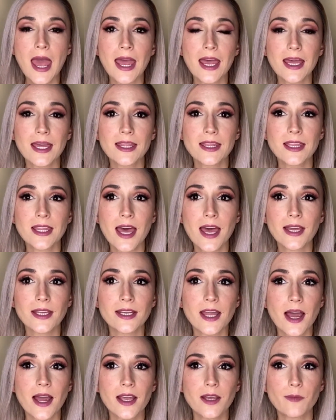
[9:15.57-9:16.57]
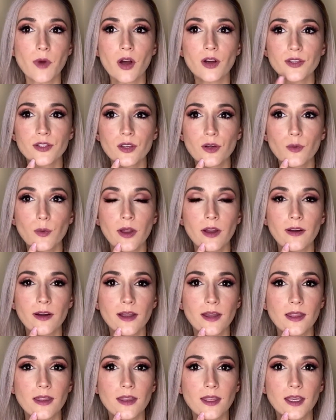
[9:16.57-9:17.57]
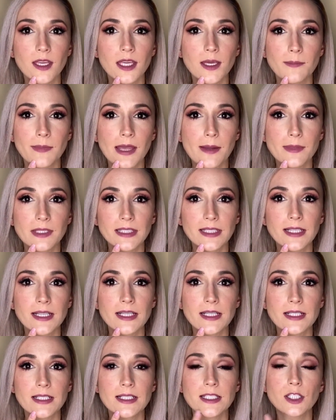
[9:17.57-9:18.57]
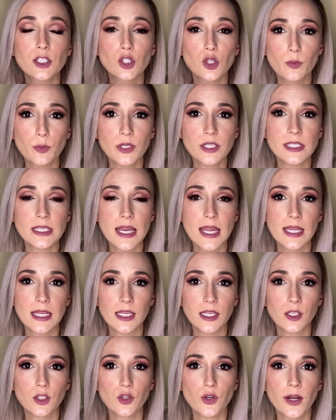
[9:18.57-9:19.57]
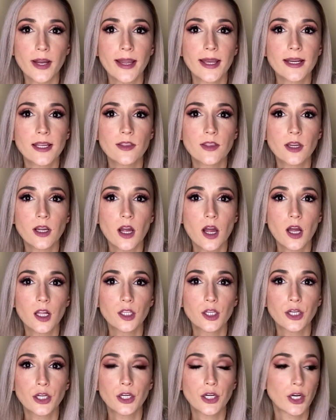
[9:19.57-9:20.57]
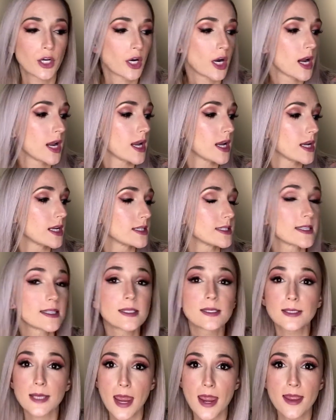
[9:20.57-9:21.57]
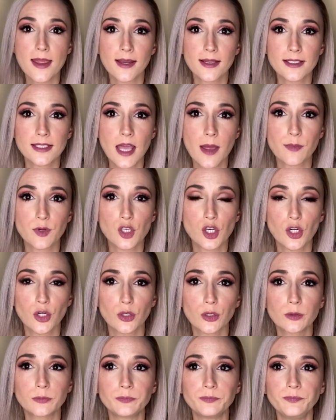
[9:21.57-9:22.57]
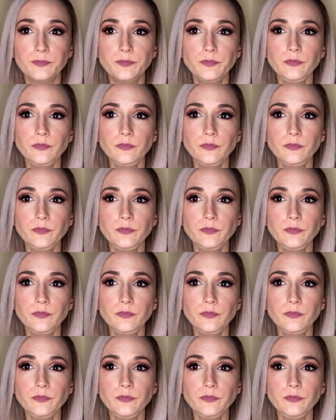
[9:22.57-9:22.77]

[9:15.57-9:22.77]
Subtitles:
And then I am also wearing the Maybelline Superstay Ink Crayon in the color Stay Exceptional.